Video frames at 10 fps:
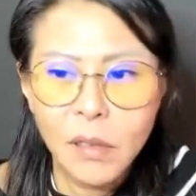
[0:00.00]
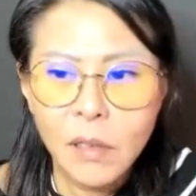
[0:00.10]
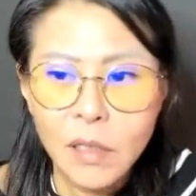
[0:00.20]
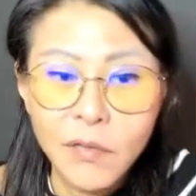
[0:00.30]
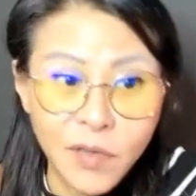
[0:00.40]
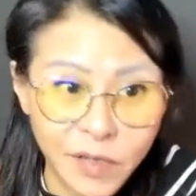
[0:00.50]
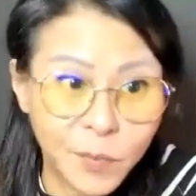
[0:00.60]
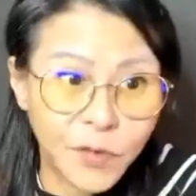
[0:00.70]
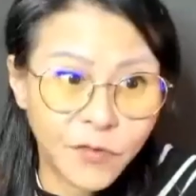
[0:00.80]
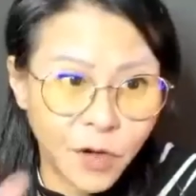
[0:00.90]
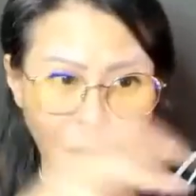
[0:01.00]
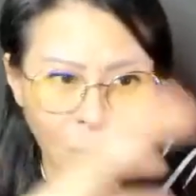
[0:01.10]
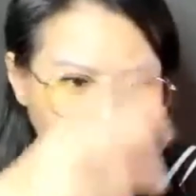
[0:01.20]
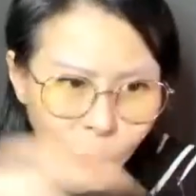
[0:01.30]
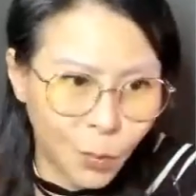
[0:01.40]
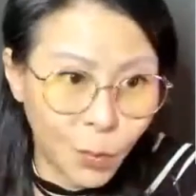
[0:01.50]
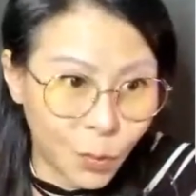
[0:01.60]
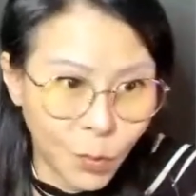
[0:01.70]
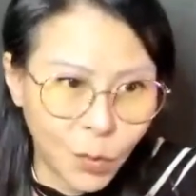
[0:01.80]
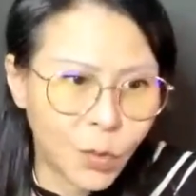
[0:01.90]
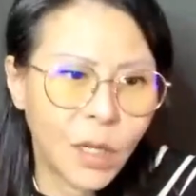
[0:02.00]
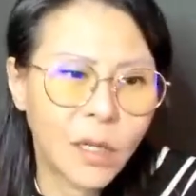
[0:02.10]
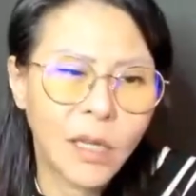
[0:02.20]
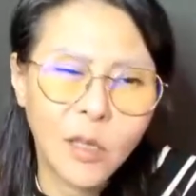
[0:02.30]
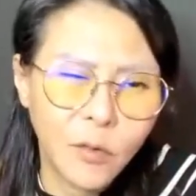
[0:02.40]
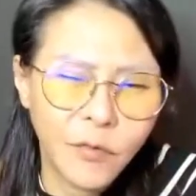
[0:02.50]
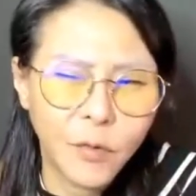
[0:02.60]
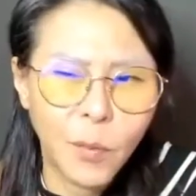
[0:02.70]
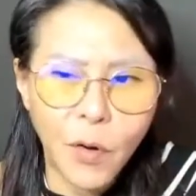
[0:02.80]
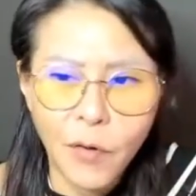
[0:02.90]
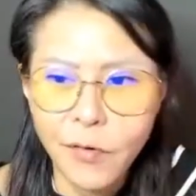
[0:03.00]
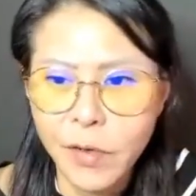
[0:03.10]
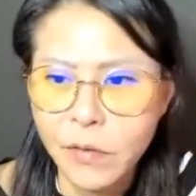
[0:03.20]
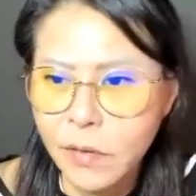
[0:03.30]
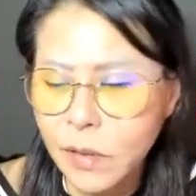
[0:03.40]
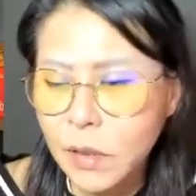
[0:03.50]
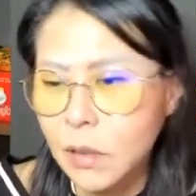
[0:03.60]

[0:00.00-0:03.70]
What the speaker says: If his birth chart all wood, then you feel boring already.